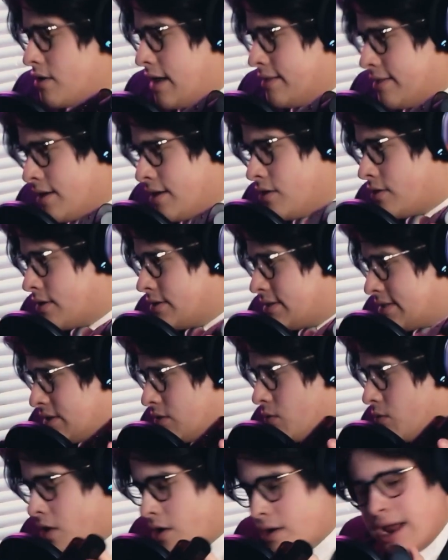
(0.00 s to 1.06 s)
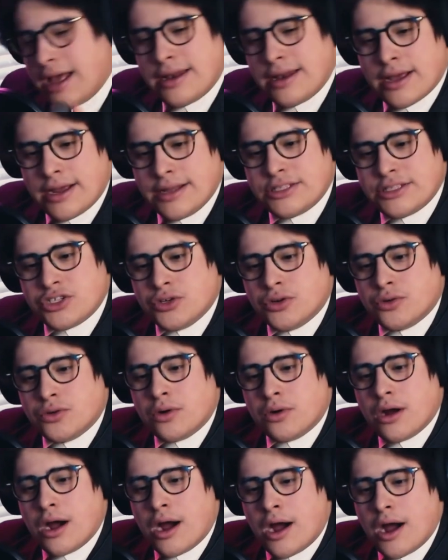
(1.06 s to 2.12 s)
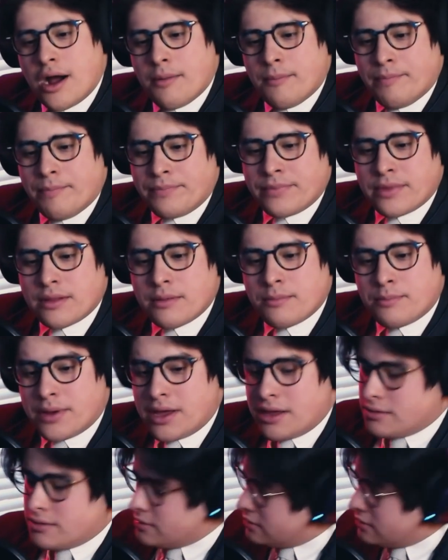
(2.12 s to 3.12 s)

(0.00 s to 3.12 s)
I think you could still wear it at night too. But